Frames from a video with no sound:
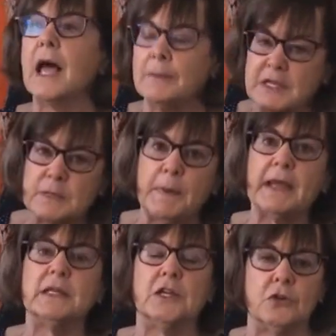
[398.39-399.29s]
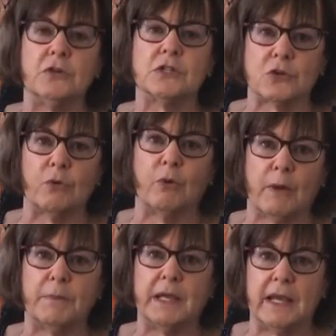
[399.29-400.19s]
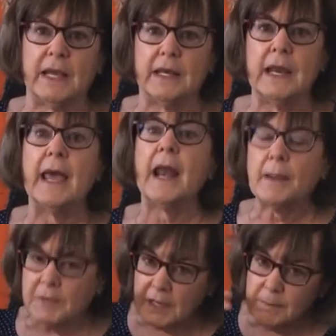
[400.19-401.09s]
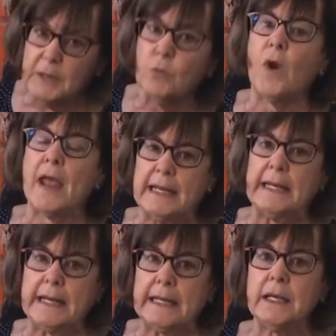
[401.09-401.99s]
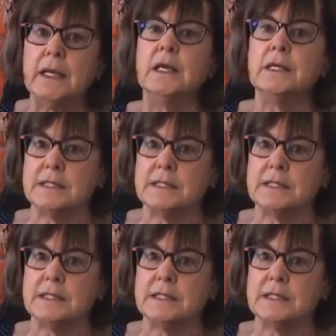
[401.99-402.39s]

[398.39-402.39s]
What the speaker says: I'm expecting you to screw up again and I'm going to be waiting